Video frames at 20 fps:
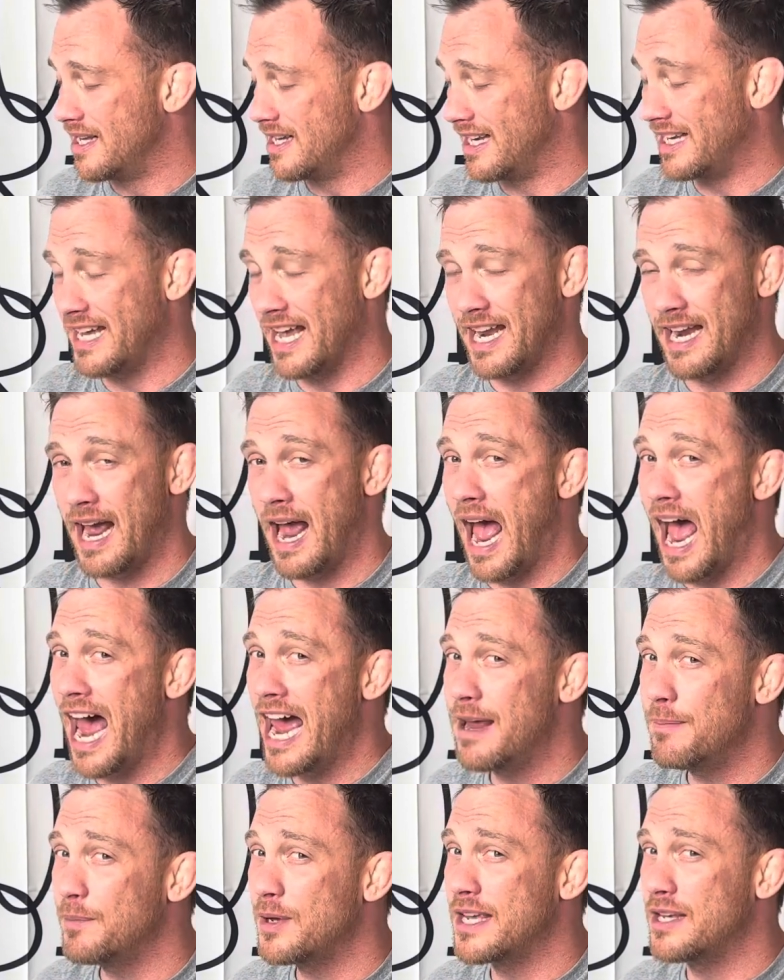Again,
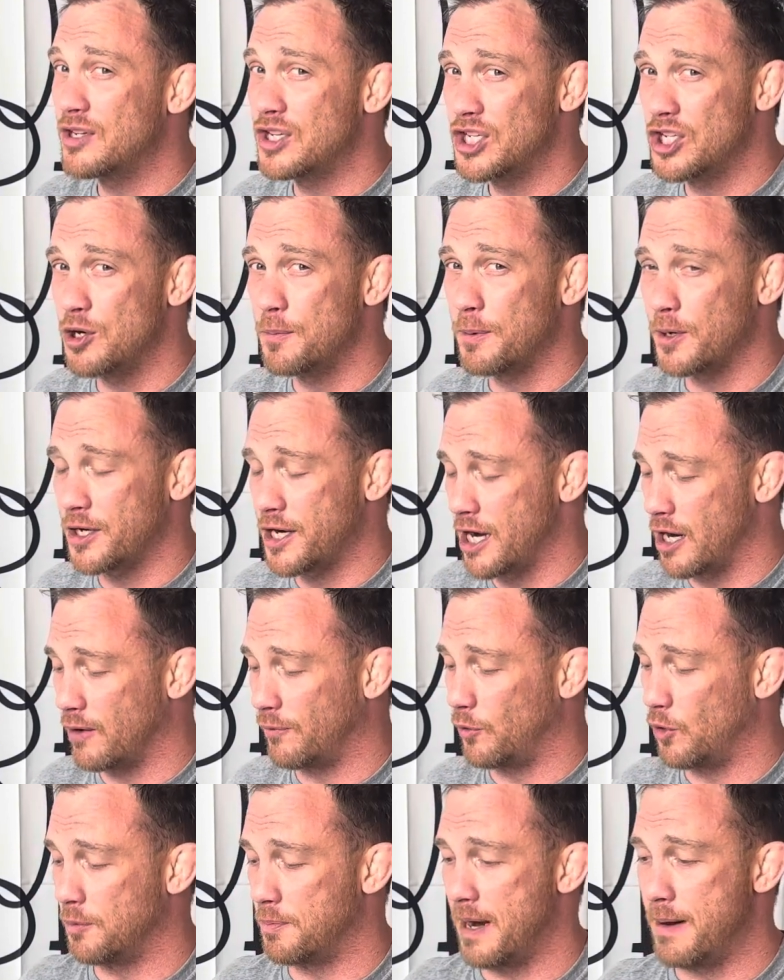I, am super
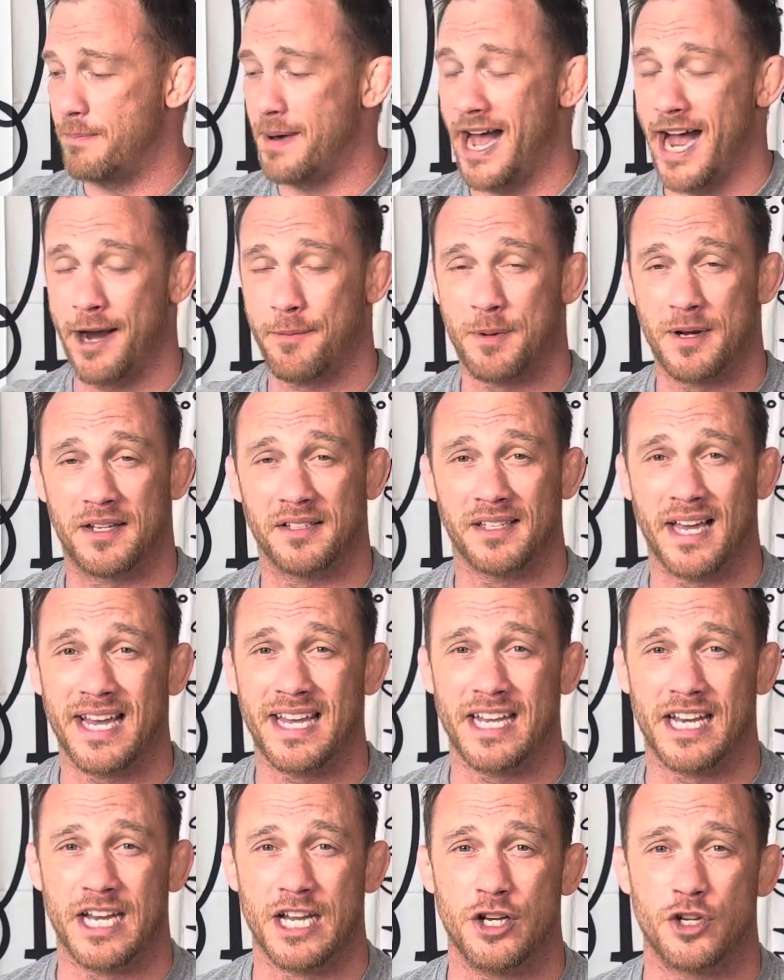careful with my back because I
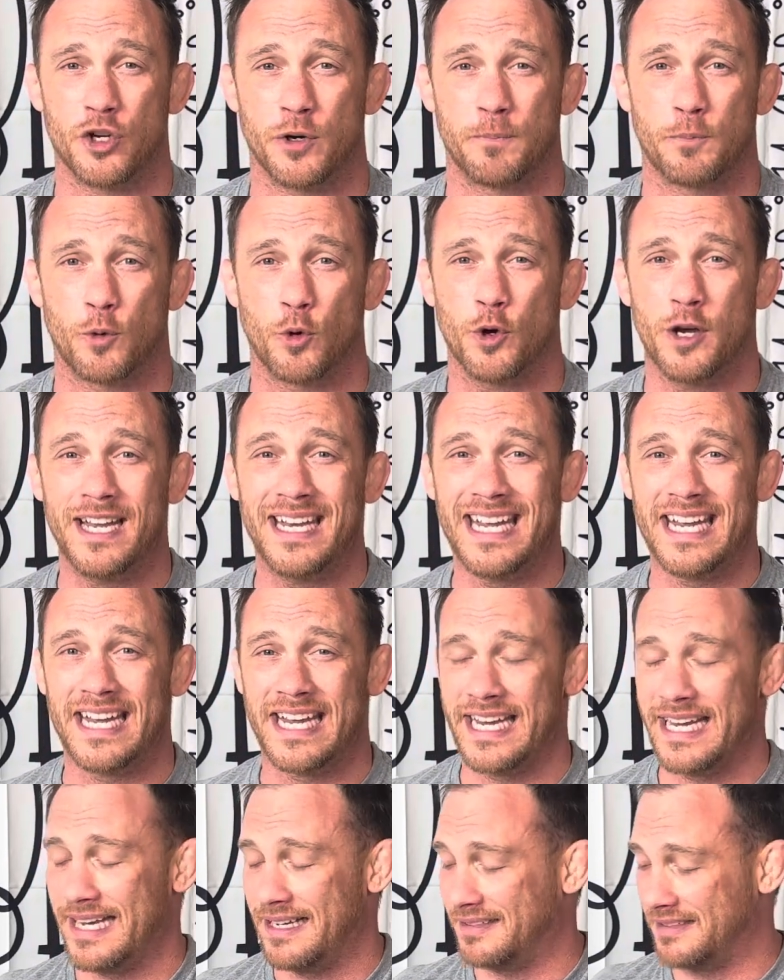get injured pretty
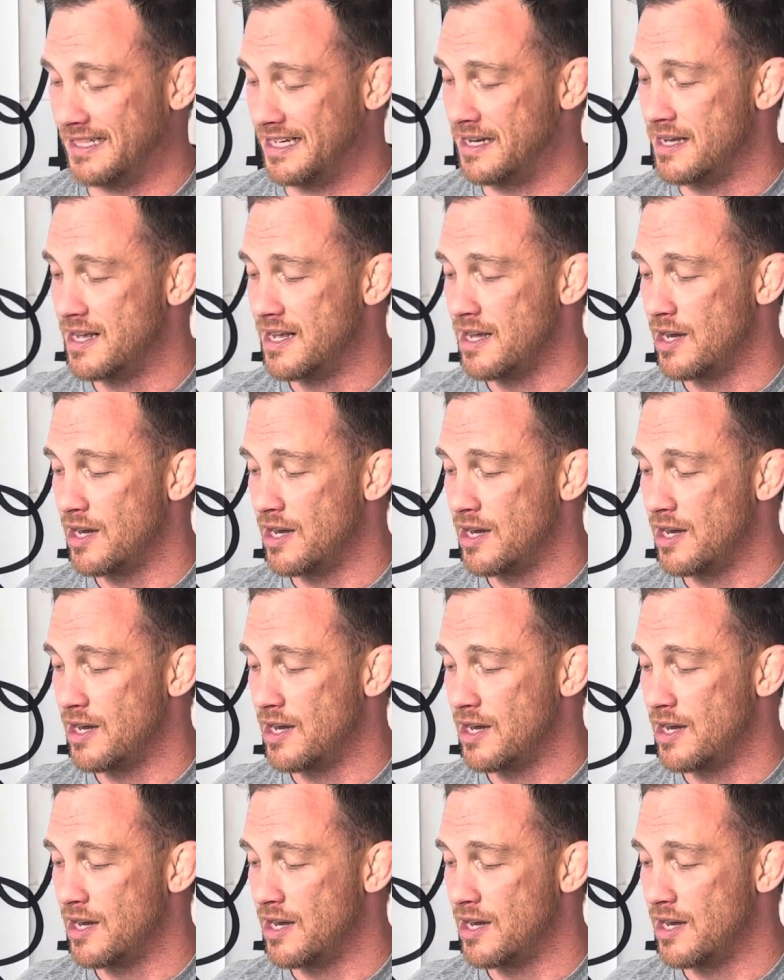easy.